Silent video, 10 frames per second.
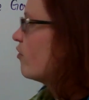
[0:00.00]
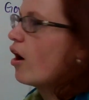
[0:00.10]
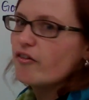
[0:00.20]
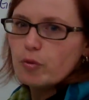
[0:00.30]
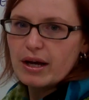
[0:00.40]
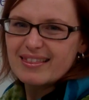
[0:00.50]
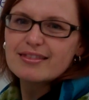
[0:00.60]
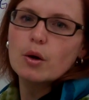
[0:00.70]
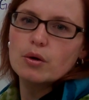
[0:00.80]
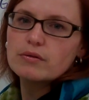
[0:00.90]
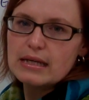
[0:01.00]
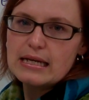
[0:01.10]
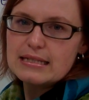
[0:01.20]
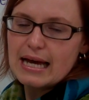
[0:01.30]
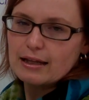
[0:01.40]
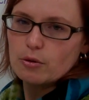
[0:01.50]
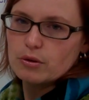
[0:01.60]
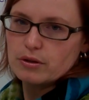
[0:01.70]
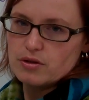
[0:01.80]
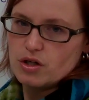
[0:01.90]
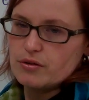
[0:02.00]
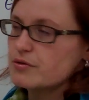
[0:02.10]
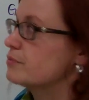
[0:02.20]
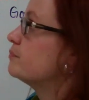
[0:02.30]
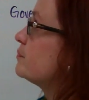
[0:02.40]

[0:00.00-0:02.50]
involved with local needs and local concerns.